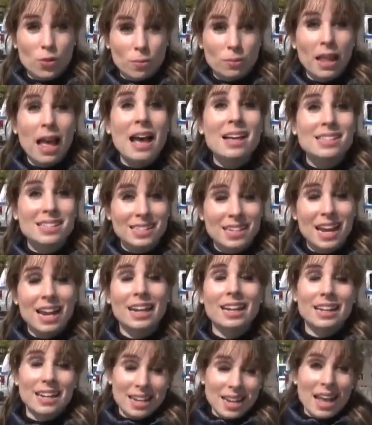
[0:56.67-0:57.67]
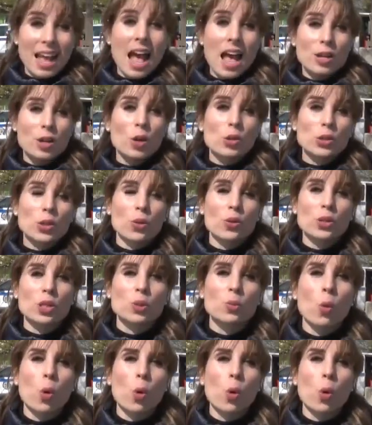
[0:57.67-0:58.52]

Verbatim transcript: from last night and also this